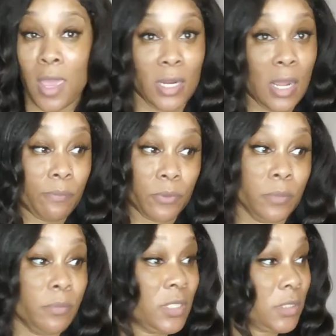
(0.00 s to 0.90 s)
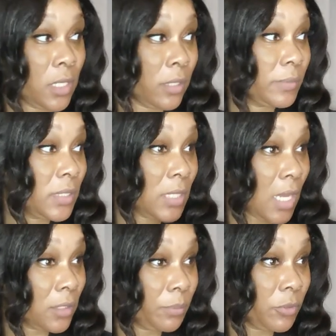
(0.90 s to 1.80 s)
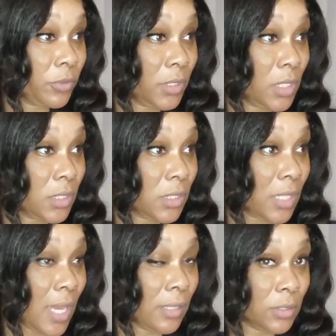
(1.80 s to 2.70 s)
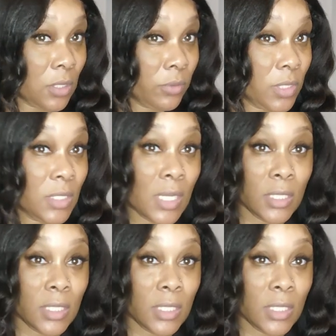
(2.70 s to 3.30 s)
And I pretty much am stocked up on things that the household needs.